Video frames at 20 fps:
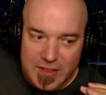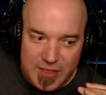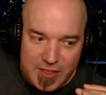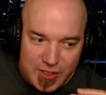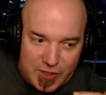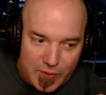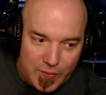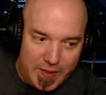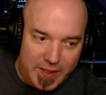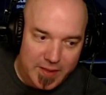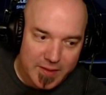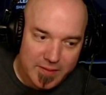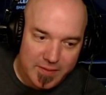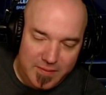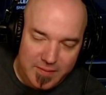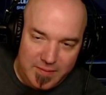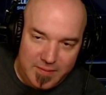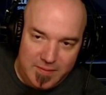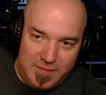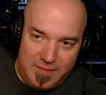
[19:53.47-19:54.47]
do it.
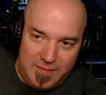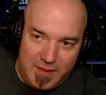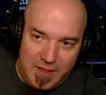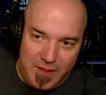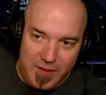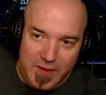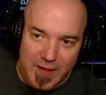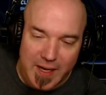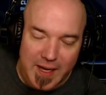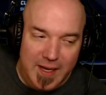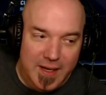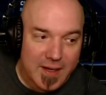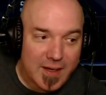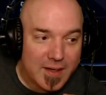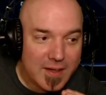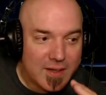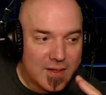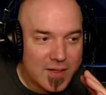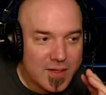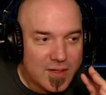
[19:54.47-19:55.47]
Okay.
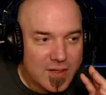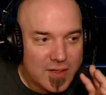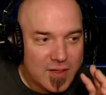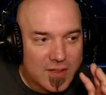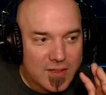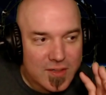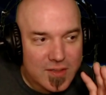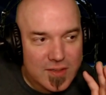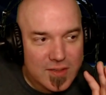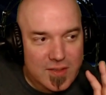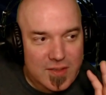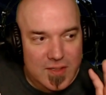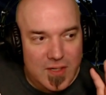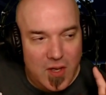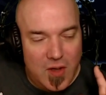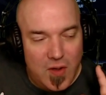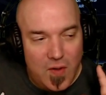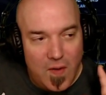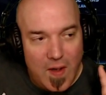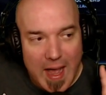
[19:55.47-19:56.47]

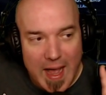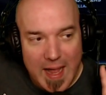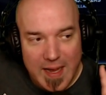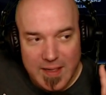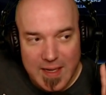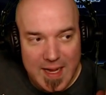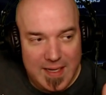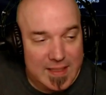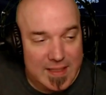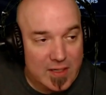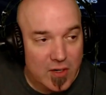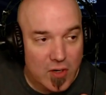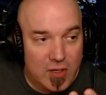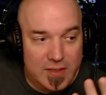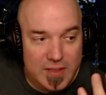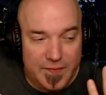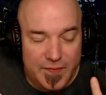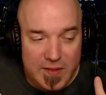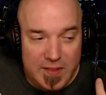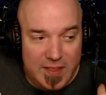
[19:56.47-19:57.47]
So I did all
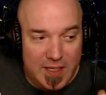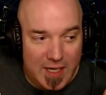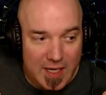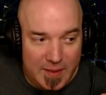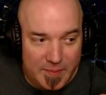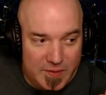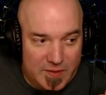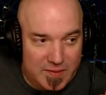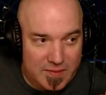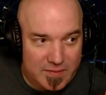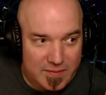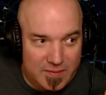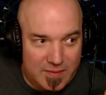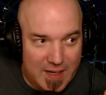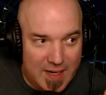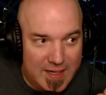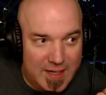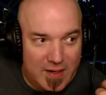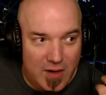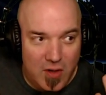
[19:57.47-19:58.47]
different types.
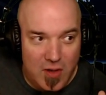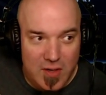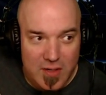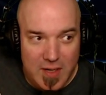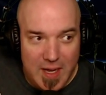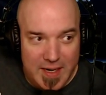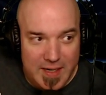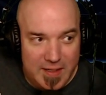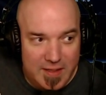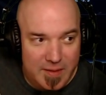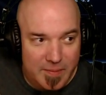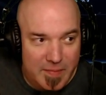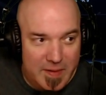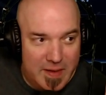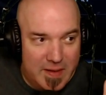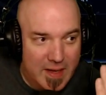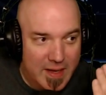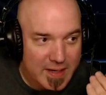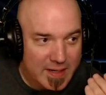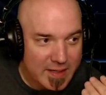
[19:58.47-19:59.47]
I did
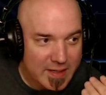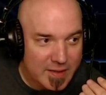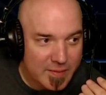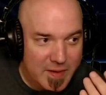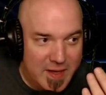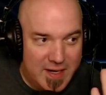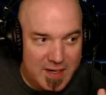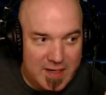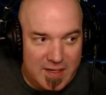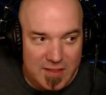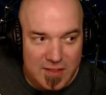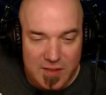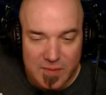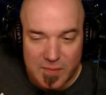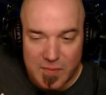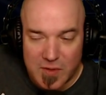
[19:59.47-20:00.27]
the maintenance, the